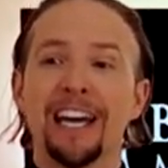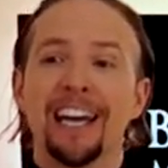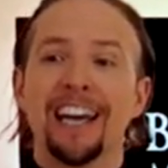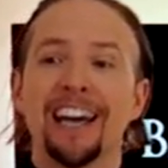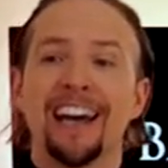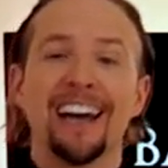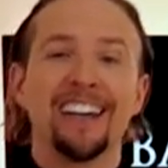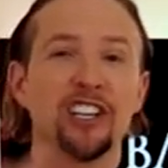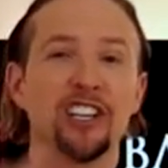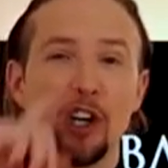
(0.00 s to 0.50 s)

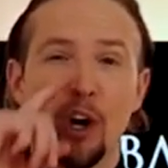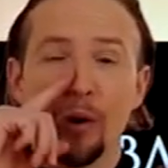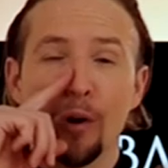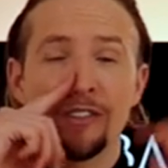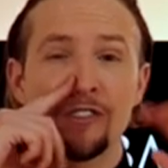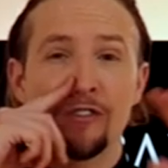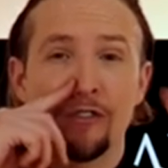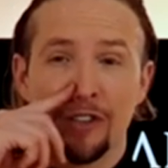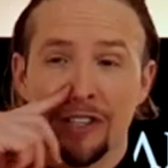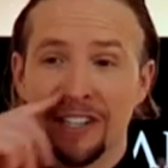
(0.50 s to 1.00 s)
And you know,
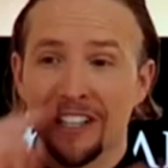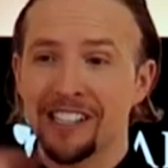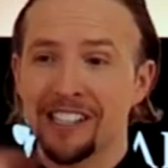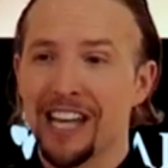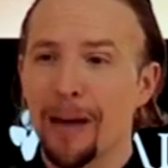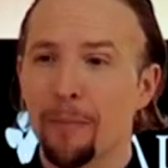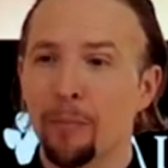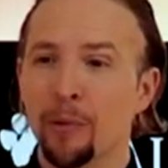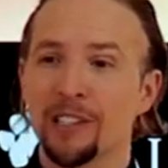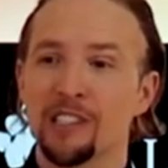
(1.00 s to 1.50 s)
as for an
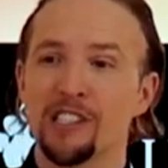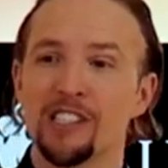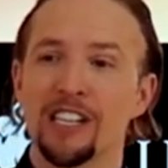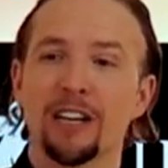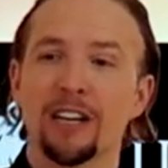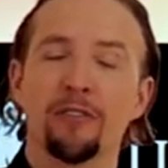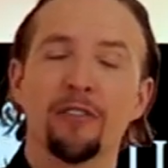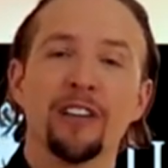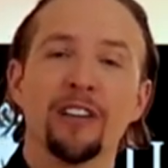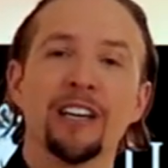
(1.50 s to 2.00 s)
example, instead
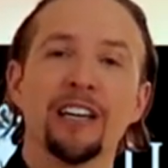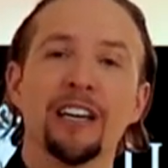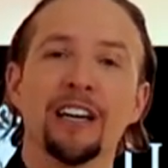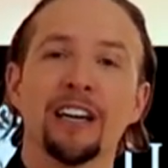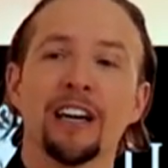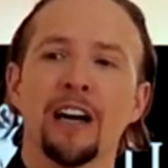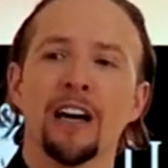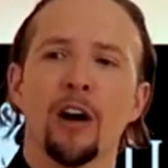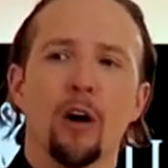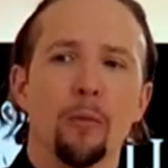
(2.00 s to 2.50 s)
of thinking,
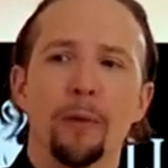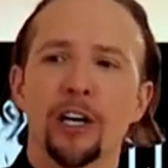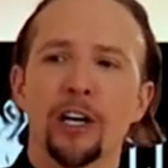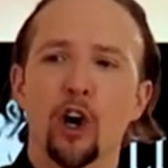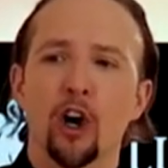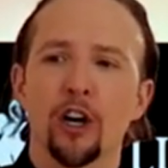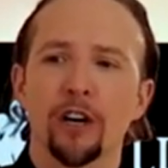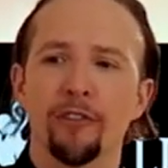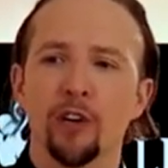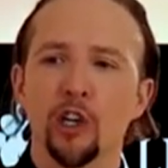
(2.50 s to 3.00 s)
oh my
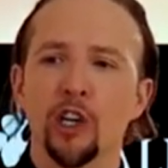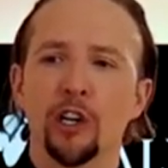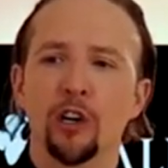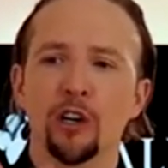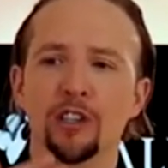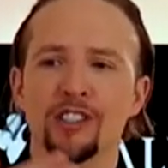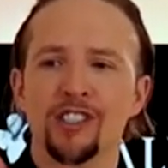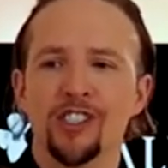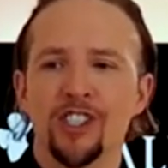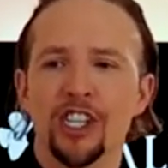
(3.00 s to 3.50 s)
God, I've only
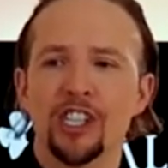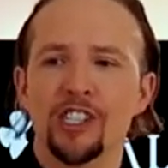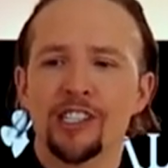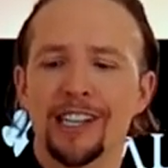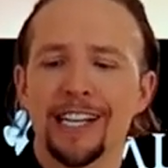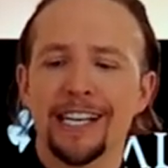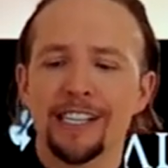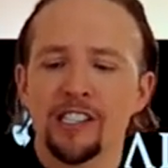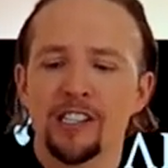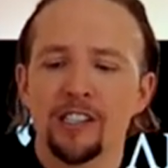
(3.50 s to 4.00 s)
got 6
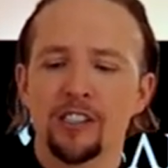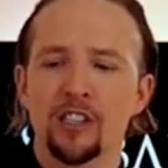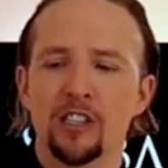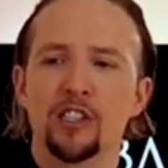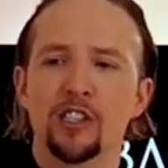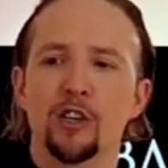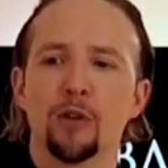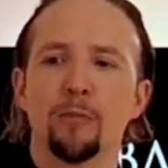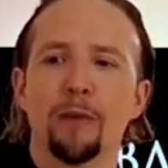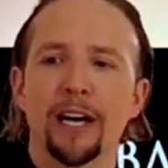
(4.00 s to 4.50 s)
lessons
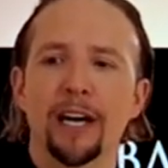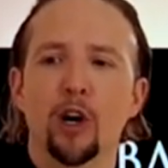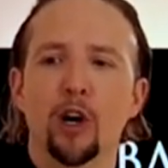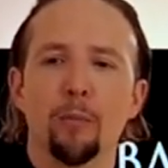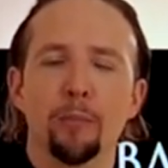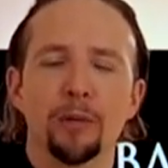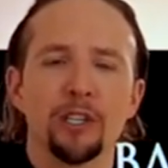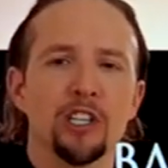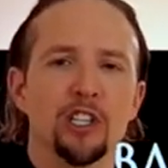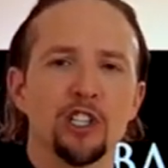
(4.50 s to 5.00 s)
until my
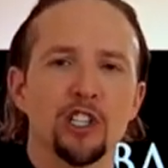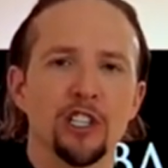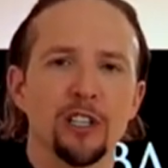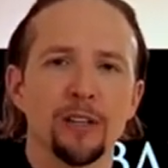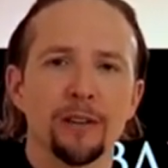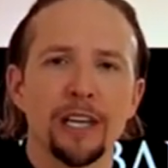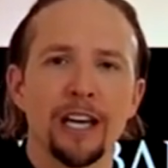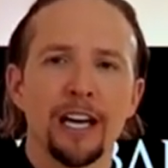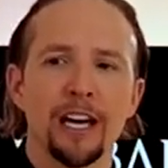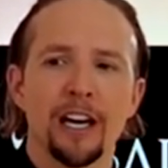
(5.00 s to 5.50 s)

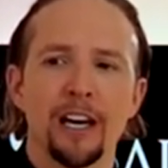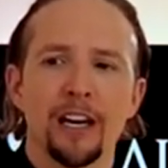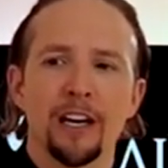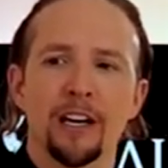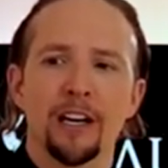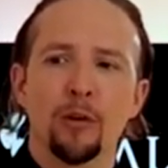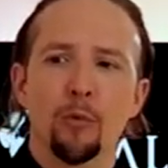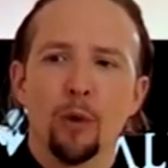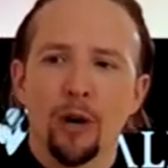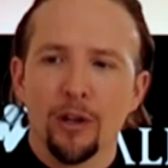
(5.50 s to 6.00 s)
competition,
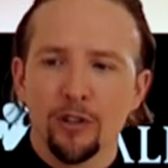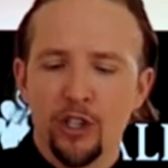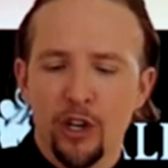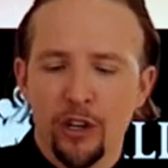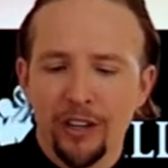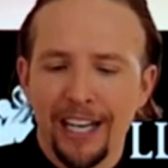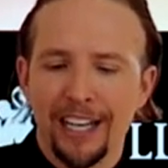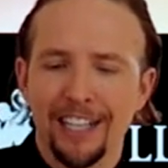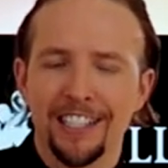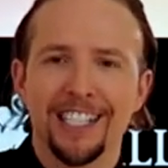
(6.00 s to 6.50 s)
well, turn
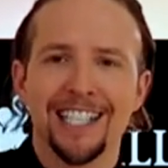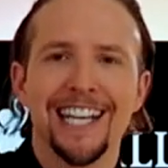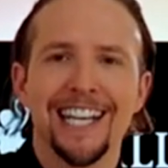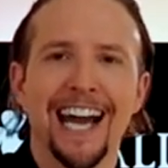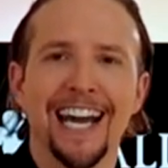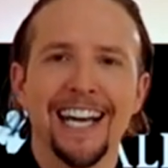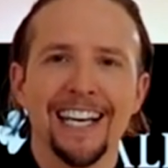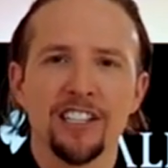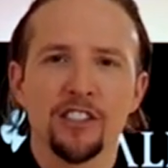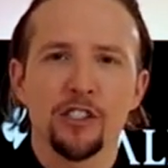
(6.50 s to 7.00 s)
that into
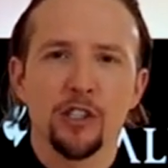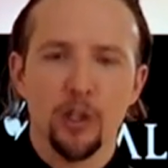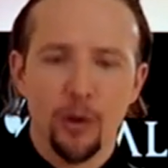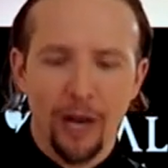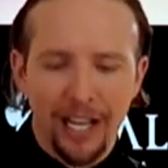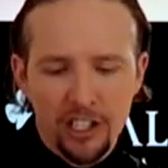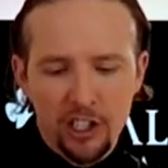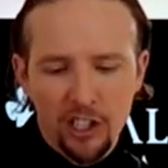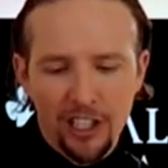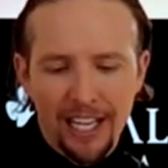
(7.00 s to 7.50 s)
days. You
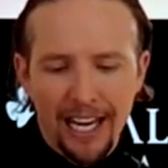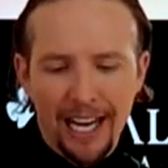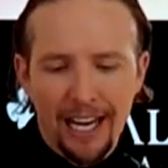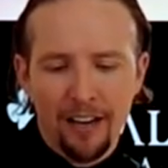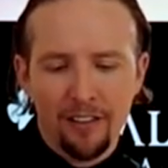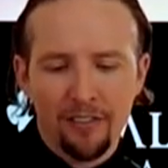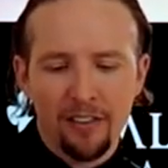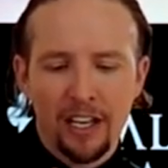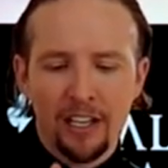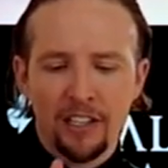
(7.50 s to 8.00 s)
actually
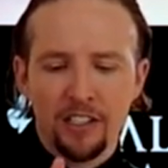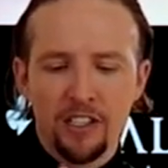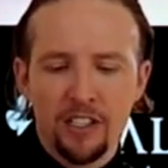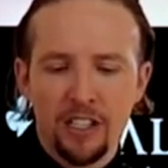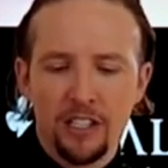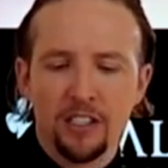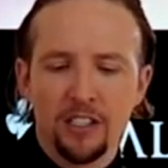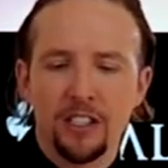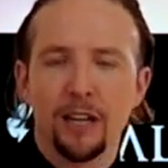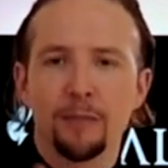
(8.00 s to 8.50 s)
have
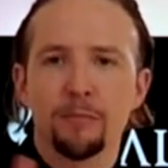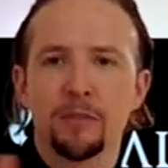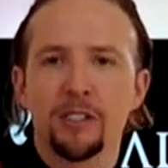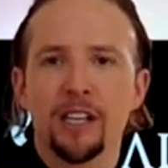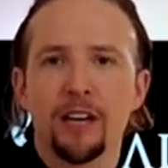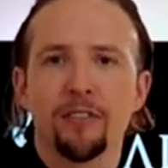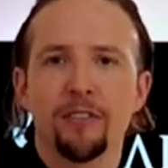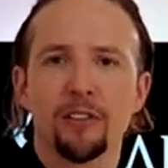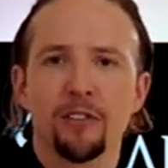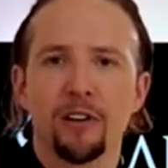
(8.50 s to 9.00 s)
6 times
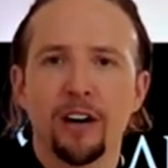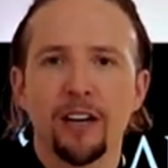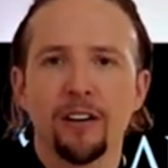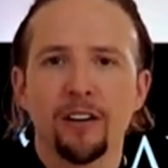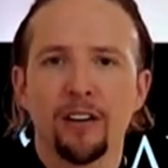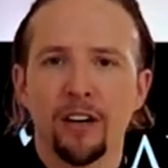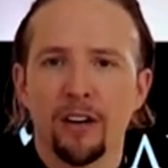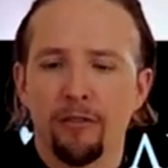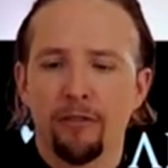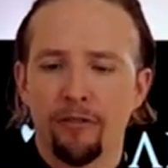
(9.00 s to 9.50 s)
7, right?
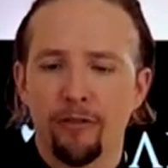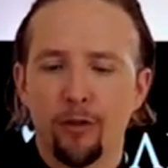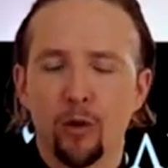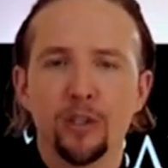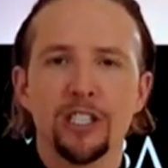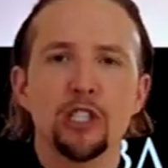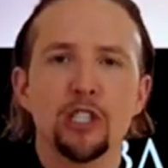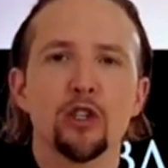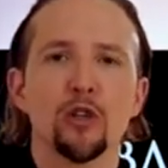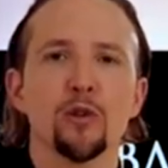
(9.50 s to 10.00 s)

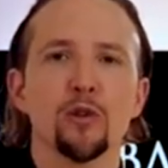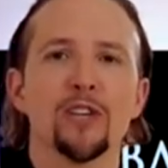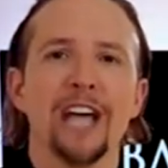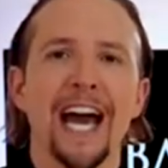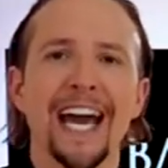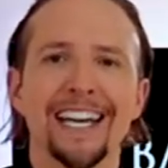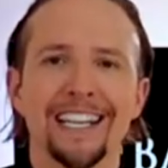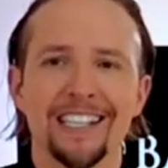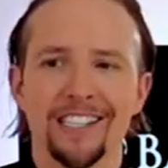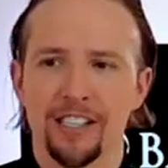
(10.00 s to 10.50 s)
42
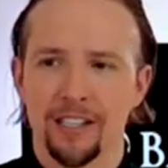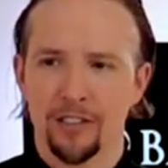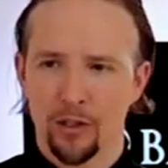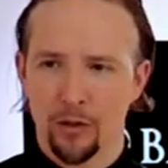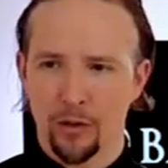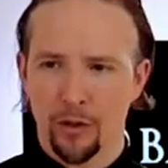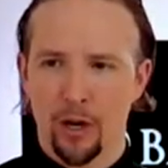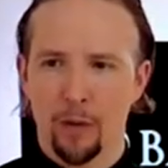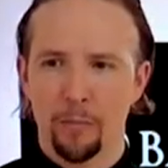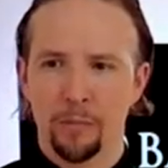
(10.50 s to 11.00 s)
days until
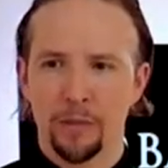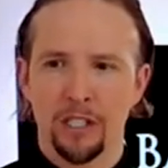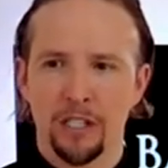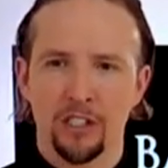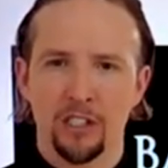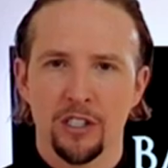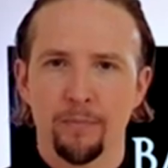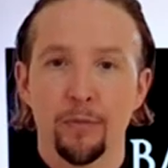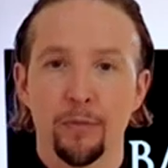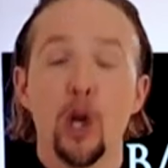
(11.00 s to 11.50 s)
the
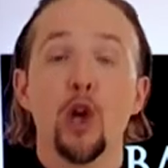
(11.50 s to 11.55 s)
competition.